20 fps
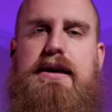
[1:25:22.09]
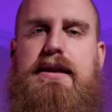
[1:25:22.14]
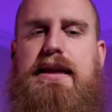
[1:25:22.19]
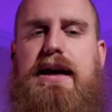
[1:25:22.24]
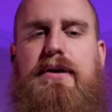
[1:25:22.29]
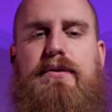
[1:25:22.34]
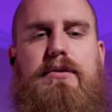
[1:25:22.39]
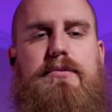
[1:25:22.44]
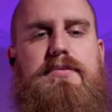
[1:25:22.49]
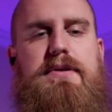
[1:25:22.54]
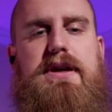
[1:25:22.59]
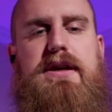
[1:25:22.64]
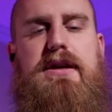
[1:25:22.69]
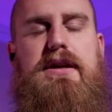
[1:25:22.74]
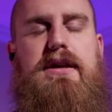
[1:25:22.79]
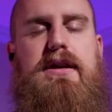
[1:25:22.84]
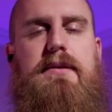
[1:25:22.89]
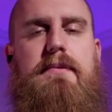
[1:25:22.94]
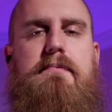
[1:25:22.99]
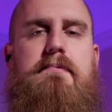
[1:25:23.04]
That would
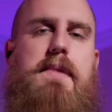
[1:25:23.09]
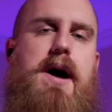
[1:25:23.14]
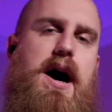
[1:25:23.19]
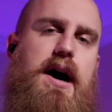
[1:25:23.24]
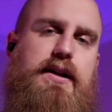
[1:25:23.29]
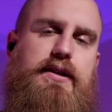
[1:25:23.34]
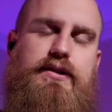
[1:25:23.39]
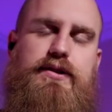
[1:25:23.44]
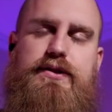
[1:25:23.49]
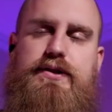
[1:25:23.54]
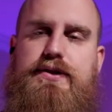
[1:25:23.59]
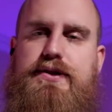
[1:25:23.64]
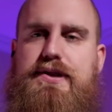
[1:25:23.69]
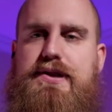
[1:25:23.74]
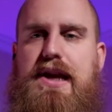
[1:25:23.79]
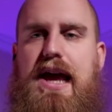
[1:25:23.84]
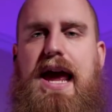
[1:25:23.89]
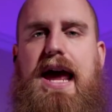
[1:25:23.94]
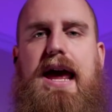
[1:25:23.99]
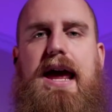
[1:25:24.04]
be
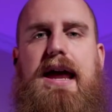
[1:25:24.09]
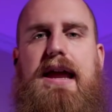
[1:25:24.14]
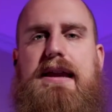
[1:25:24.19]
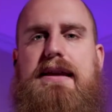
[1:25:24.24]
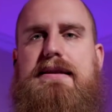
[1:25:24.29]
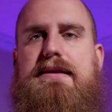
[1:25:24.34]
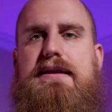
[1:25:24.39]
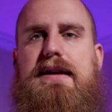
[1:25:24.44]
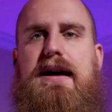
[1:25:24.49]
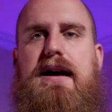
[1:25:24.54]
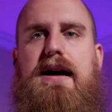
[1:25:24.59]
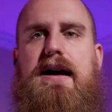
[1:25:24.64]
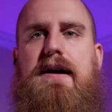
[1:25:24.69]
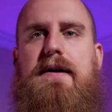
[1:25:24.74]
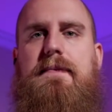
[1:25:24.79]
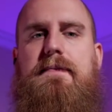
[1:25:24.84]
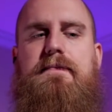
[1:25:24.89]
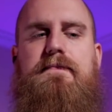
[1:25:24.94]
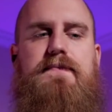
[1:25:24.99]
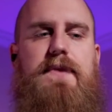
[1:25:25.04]
models and
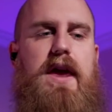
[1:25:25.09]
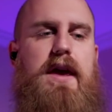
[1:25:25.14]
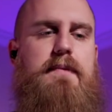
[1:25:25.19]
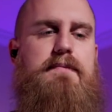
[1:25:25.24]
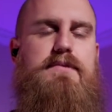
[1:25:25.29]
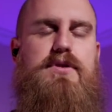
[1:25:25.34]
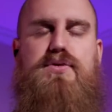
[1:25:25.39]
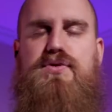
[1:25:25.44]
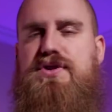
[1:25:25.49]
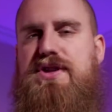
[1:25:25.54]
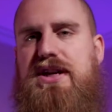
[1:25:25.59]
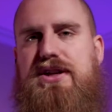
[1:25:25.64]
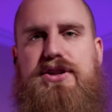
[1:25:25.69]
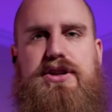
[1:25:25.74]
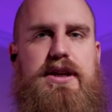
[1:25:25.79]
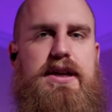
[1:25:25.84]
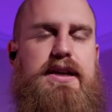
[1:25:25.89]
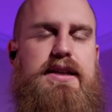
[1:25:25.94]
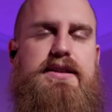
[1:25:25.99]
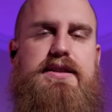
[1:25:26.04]

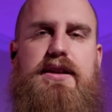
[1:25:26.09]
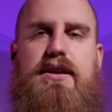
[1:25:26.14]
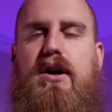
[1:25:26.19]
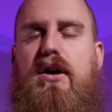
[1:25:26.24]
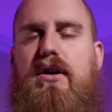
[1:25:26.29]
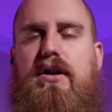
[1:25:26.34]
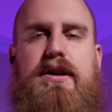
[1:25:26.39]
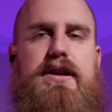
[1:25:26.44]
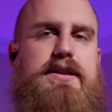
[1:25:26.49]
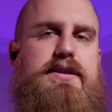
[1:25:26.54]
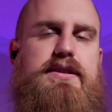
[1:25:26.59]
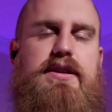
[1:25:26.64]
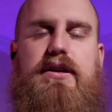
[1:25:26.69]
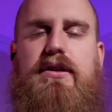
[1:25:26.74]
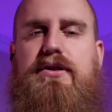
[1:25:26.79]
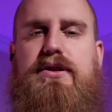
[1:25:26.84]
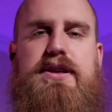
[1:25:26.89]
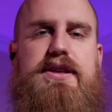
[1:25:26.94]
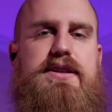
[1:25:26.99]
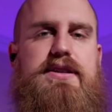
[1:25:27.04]
musicians and artists and
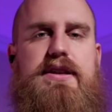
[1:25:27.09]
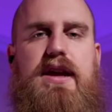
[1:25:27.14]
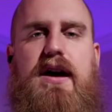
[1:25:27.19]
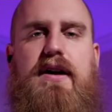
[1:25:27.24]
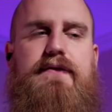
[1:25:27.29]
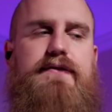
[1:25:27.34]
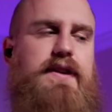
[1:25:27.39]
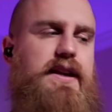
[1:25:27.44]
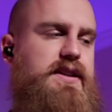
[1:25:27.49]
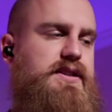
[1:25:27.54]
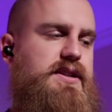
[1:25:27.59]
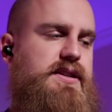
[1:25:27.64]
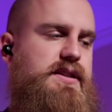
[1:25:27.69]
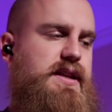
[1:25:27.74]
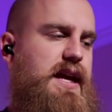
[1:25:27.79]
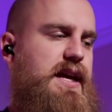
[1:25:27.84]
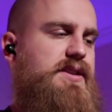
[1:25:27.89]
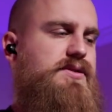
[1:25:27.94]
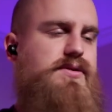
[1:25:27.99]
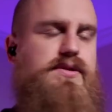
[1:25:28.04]
all this stuff. Like just
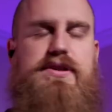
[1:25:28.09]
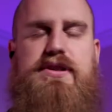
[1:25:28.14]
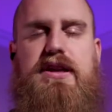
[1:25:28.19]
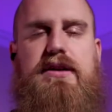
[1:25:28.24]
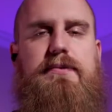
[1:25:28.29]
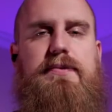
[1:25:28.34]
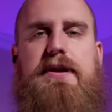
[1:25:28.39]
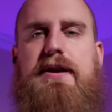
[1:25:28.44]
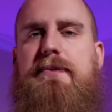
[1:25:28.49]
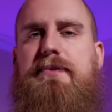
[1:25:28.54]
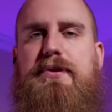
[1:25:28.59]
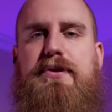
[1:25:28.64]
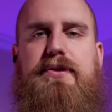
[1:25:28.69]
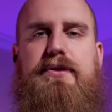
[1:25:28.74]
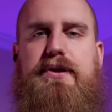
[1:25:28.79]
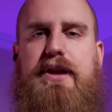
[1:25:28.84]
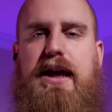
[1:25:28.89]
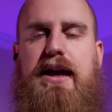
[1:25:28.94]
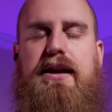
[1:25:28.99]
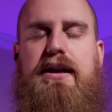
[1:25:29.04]
interesting
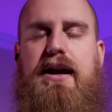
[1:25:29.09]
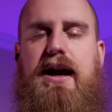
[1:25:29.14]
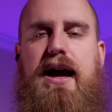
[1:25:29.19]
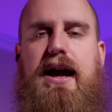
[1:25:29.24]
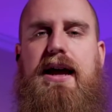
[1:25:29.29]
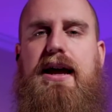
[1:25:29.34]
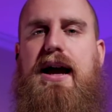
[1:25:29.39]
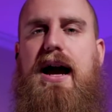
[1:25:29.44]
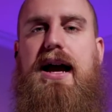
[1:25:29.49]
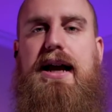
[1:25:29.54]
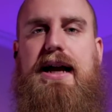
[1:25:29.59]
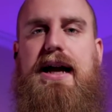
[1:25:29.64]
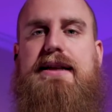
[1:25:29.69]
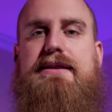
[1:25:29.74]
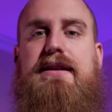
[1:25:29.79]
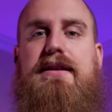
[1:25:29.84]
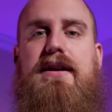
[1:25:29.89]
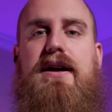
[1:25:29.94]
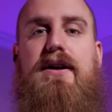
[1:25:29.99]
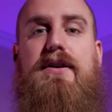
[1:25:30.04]
people that I got
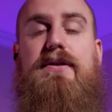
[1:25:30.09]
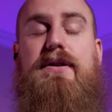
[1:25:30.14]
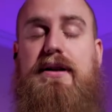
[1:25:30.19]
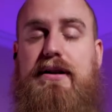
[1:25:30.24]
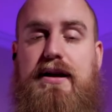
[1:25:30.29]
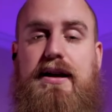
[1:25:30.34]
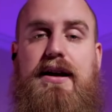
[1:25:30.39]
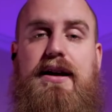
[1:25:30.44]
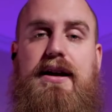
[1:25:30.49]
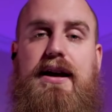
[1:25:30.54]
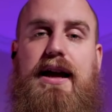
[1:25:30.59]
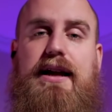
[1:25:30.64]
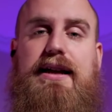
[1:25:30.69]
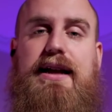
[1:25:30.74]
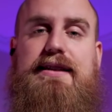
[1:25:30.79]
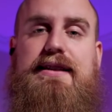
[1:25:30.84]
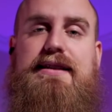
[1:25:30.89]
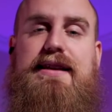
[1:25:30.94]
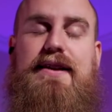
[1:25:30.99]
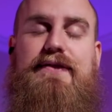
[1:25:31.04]
to know and
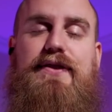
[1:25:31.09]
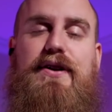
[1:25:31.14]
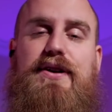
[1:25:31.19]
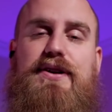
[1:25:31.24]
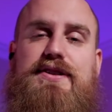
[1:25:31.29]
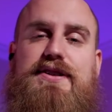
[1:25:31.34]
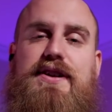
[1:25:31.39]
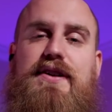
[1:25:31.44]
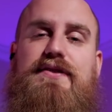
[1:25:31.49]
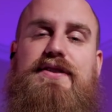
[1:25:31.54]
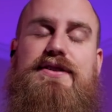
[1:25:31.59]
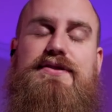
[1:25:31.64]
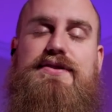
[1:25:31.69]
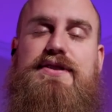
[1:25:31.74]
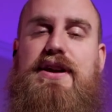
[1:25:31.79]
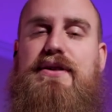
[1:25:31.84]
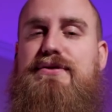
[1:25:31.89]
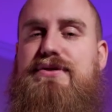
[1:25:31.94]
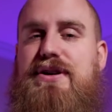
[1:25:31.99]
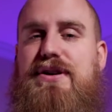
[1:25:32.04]
got to take photos of. And
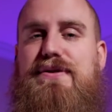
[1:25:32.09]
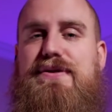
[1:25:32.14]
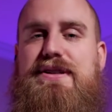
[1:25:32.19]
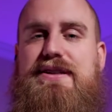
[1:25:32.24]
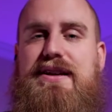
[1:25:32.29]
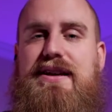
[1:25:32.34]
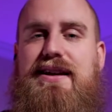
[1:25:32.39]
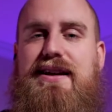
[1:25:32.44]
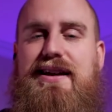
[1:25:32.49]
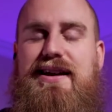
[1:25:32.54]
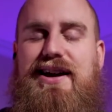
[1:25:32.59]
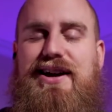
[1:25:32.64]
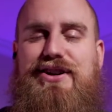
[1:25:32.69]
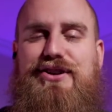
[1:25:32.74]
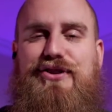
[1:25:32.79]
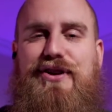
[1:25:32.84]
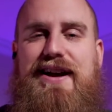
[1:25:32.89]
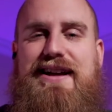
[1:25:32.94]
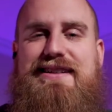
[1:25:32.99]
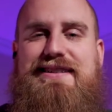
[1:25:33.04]
it was always a
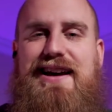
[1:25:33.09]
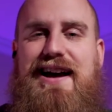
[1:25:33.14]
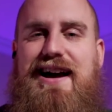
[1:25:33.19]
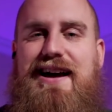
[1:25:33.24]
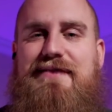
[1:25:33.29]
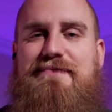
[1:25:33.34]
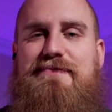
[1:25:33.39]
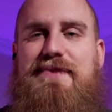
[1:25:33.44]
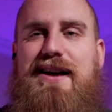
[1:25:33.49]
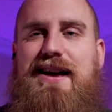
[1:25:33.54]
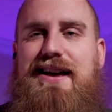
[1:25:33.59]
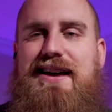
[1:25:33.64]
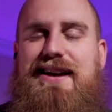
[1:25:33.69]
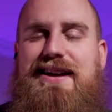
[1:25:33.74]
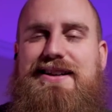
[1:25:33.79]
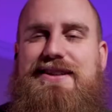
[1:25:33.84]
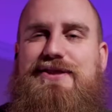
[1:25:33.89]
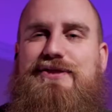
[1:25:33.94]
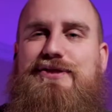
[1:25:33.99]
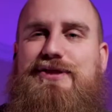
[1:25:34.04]
great time
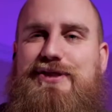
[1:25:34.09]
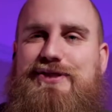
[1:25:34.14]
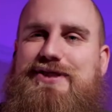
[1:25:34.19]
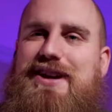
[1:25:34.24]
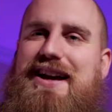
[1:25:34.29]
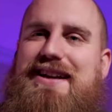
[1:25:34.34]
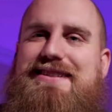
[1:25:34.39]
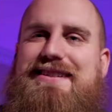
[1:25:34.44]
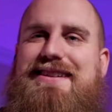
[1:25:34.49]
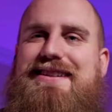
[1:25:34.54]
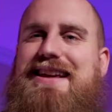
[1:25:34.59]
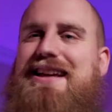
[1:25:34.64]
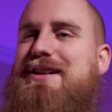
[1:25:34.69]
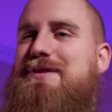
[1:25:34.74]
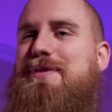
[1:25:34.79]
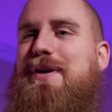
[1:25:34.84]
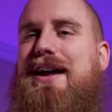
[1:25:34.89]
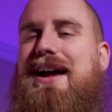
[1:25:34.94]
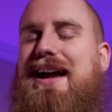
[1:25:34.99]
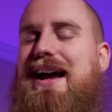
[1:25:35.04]
doing those kinds of things.
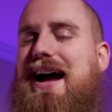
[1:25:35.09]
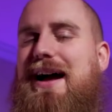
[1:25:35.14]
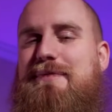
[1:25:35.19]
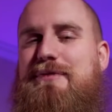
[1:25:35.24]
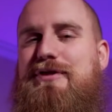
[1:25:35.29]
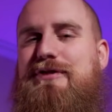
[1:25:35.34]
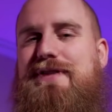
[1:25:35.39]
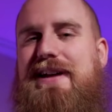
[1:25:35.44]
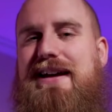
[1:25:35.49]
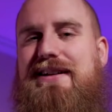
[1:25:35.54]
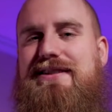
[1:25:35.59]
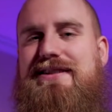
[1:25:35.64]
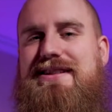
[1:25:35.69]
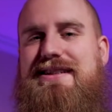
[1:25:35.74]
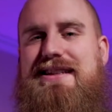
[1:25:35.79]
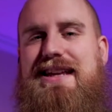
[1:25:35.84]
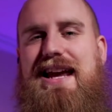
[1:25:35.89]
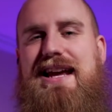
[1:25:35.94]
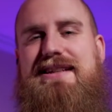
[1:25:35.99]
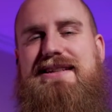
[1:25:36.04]
But I moved down to the
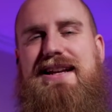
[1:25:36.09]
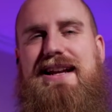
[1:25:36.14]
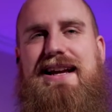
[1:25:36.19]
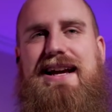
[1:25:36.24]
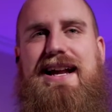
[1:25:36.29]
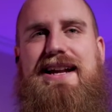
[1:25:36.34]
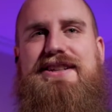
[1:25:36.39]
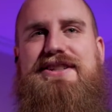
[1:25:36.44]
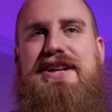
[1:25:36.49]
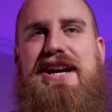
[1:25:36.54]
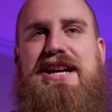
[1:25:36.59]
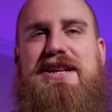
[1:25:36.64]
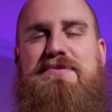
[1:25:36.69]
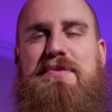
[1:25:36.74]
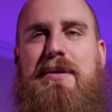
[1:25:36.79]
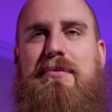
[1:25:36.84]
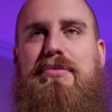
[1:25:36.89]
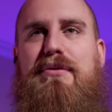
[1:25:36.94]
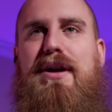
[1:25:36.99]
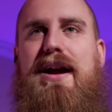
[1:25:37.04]
States and I kind of changed
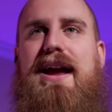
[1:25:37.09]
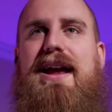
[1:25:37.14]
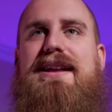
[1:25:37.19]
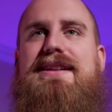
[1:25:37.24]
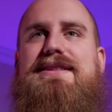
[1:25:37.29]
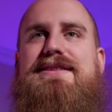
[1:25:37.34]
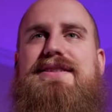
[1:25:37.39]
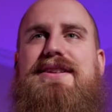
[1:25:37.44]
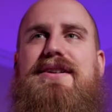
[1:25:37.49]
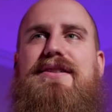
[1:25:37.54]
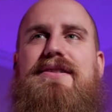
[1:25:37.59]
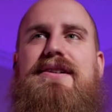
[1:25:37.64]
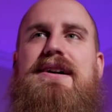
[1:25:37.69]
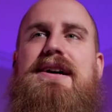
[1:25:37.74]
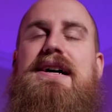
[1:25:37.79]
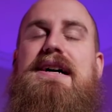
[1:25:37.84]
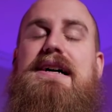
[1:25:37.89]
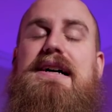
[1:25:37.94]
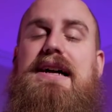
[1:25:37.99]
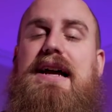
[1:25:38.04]
my brand. So
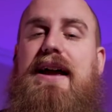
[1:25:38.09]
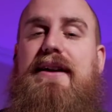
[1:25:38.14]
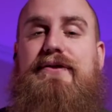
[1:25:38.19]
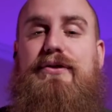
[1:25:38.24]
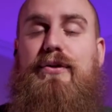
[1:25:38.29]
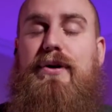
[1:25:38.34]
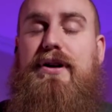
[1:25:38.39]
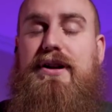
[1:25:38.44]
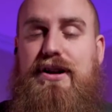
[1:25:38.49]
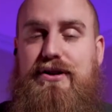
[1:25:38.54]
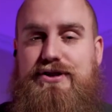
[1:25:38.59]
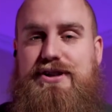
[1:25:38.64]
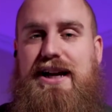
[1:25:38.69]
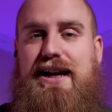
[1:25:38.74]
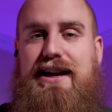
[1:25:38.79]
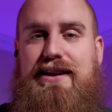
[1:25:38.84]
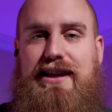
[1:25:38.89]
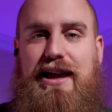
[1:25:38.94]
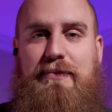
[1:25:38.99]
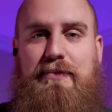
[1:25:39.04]
if you want to go check
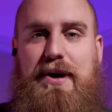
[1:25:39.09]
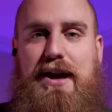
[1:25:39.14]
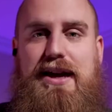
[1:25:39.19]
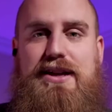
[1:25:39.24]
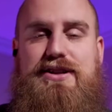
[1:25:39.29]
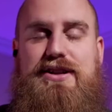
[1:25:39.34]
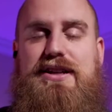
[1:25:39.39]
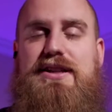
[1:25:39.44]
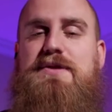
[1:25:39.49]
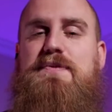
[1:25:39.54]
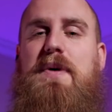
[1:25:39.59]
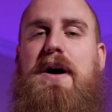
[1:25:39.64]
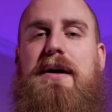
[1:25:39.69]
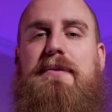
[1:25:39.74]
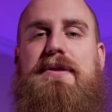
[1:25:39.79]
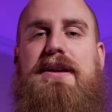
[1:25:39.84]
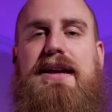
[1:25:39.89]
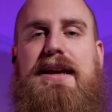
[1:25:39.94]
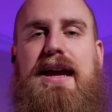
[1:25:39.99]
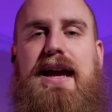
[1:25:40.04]
out that page, it is
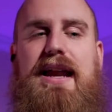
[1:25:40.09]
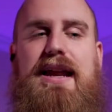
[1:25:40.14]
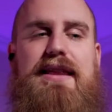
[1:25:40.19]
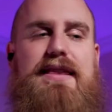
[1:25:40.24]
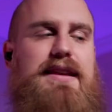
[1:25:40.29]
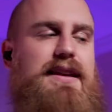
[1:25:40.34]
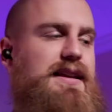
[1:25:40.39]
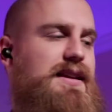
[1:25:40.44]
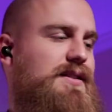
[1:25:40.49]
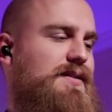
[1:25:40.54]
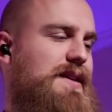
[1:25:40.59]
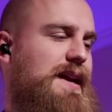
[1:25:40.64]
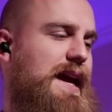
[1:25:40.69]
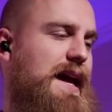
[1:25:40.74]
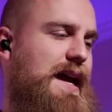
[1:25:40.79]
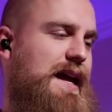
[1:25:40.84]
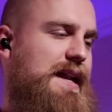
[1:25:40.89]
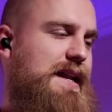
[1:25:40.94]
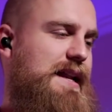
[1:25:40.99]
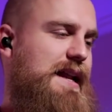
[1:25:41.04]
public. And I think you
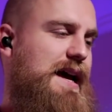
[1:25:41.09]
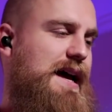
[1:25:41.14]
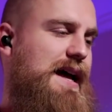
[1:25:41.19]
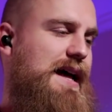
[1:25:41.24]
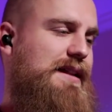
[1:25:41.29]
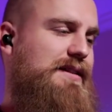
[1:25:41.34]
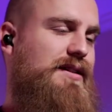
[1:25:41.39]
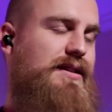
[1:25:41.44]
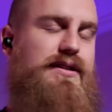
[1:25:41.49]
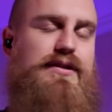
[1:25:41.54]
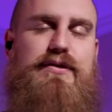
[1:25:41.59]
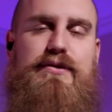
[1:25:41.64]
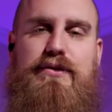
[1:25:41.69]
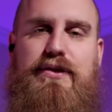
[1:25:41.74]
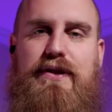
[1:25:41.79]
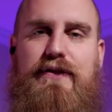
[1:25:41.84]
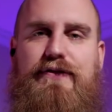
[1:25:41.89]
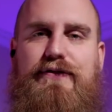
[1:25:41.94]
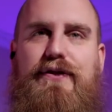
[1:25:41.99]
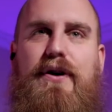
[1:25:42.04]
can look through
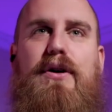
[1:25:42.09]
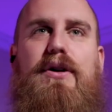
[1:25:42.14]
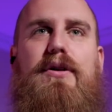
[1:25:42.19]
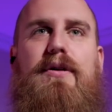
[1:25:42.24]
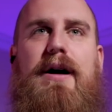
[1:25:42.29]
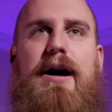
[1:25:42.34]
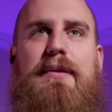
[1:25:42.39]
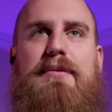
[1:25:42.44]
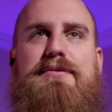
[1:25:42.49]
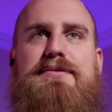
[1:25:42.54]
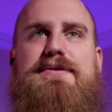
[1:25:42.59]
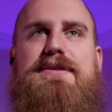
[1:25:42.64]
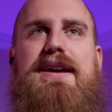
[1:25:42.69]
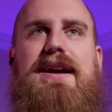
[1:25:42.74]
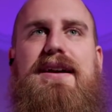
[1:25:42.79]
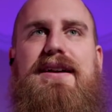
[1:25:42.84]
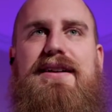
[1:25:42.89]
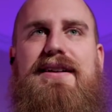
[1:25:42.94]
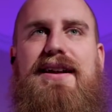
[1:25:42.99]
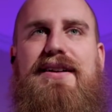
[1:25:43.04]
the photo albums
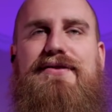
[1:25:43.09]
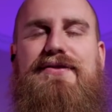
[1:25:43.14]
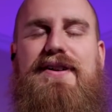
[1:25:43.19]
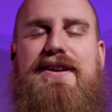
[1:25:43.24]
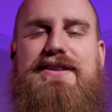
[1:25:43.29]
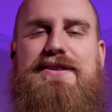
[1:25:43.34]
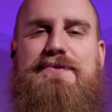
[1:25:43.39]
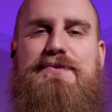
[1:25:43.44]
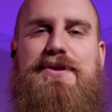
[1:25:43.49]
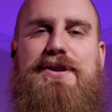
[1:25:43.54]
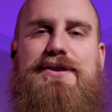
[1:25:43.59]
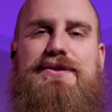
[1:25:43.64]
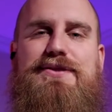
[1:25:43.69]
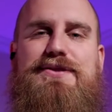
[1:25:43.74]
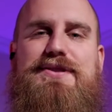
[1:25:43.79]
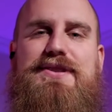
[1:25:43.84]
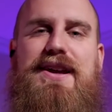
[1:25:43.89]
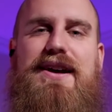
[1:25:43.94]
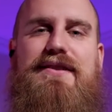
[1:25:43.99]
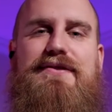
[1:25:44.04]
there and find some pretty cool
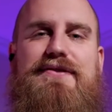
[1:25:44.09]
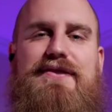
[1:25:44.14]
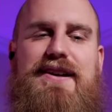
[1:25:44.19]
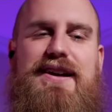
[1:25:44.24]
stuff.